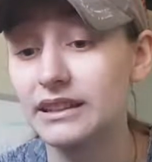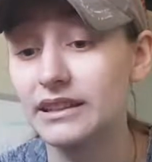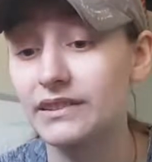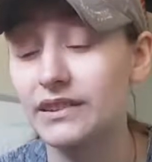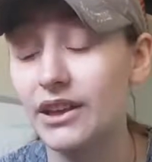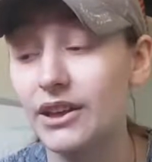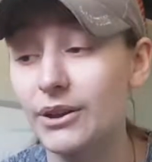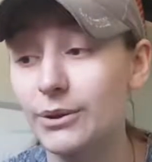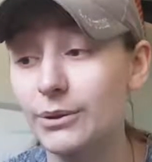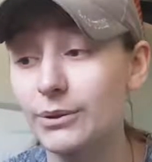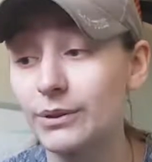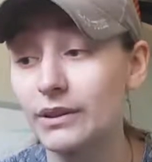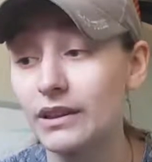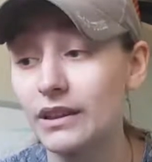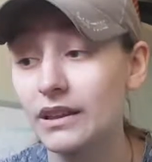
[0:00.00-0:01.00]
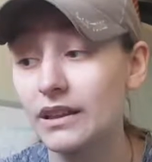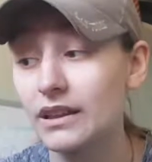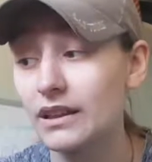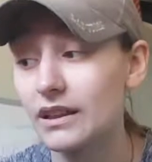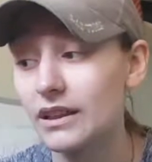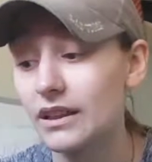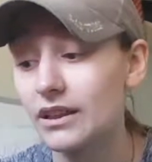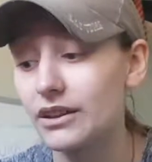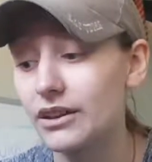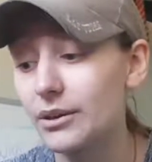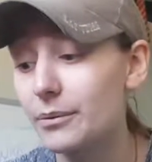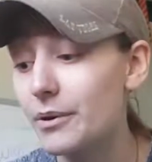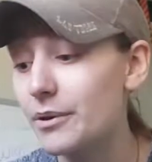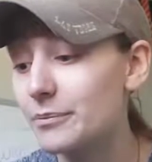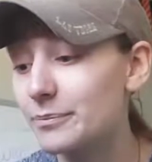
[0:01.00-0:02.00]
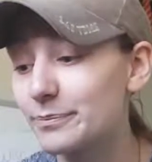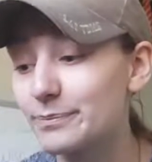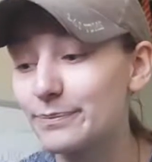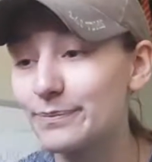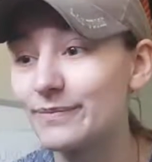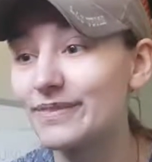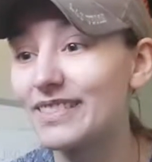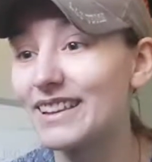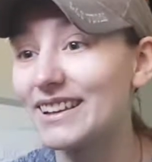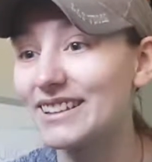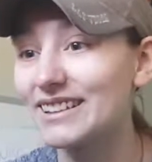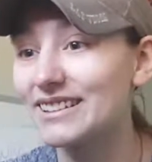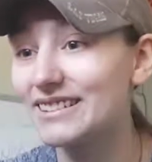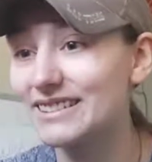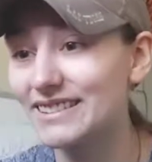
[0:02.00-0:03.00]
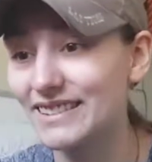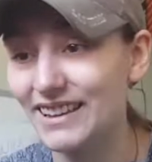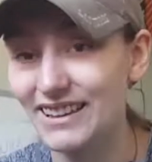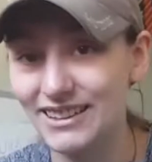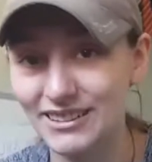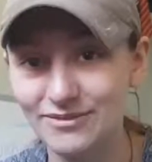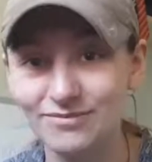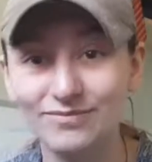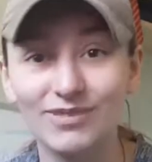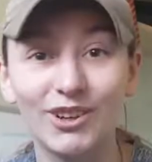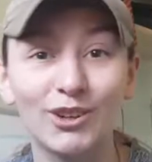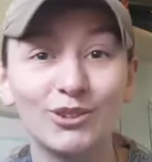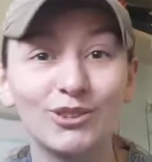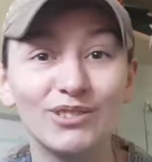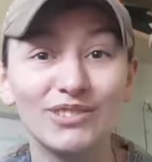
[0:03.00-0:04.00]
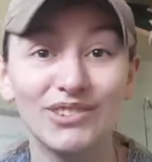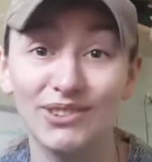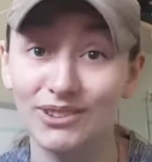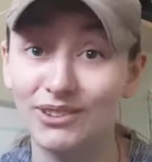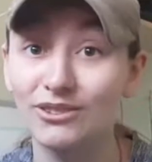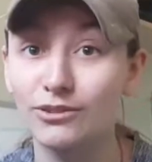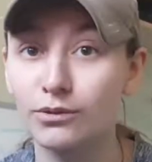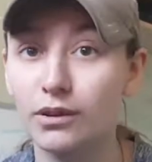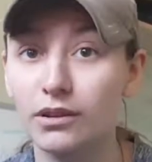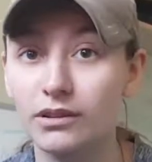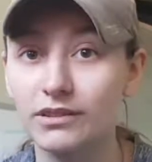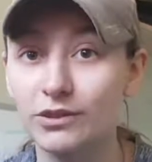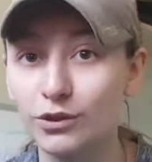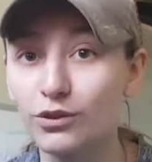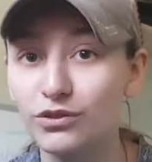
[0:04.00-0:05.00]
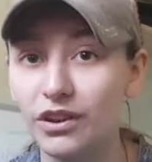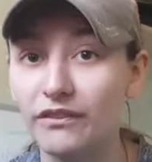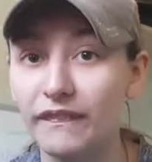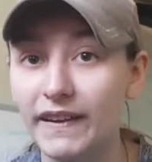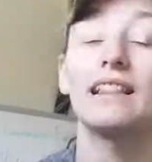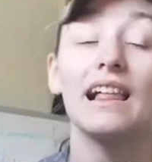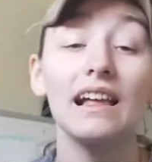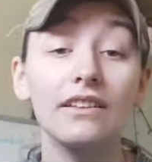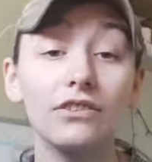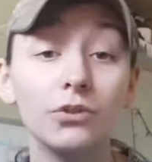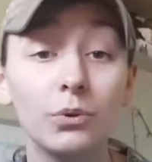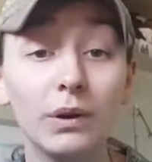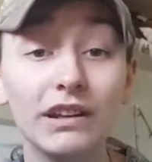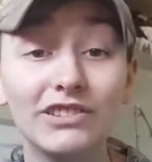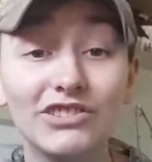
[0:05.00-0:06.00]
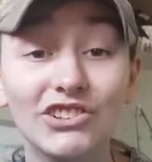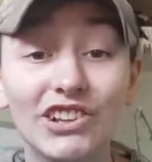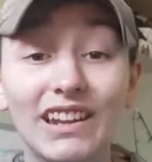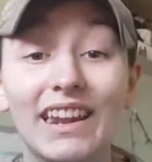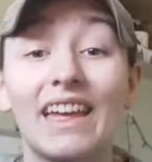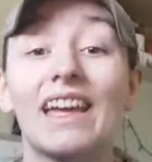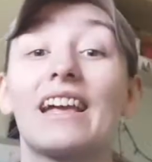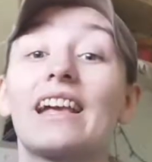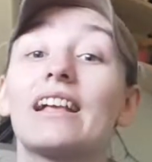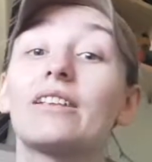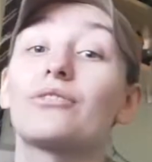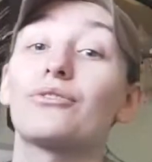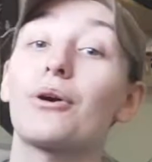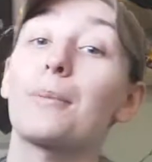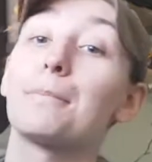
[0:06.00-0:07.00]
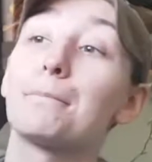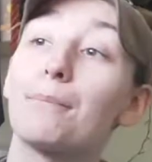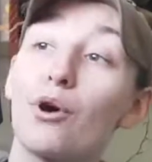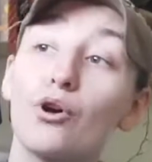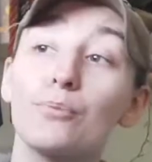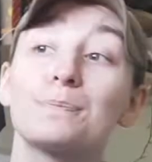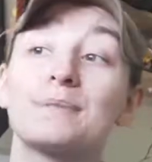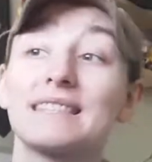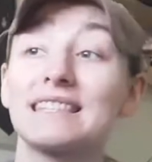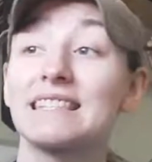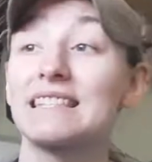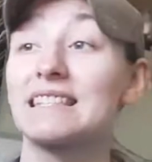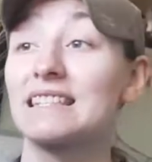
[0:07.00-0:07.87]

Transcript: So, Come on, Lycan's owners, do something. Last question is from Bobs.